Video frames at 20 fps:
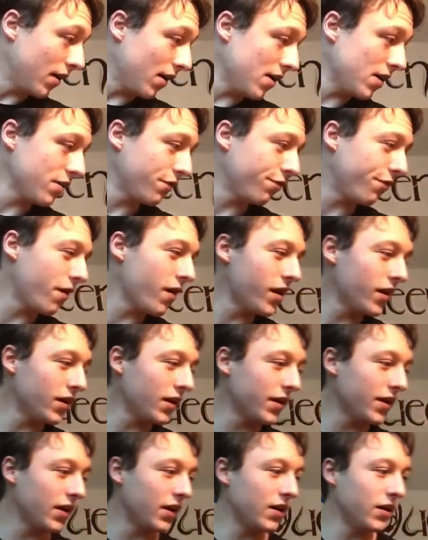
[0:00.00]
And
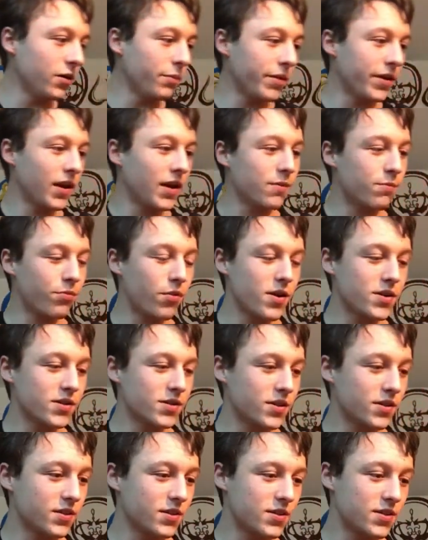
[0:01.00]
finally, a little bit like
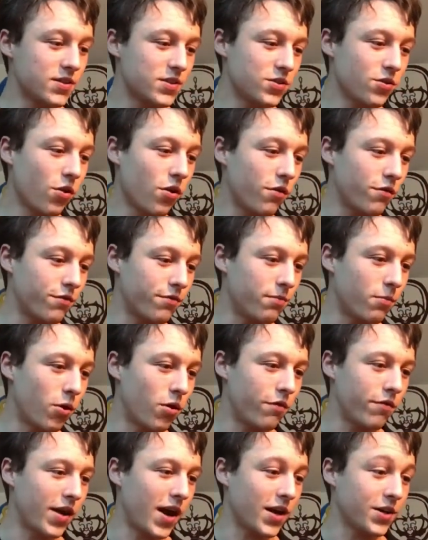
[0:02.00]
Predator, this is sort of
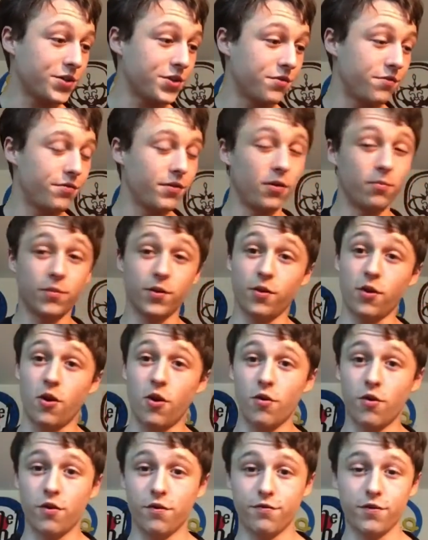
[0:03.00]
more of an action film than a
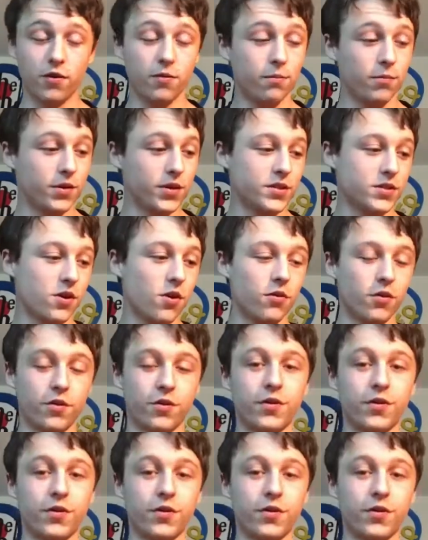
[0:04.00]
horror film, but it's got the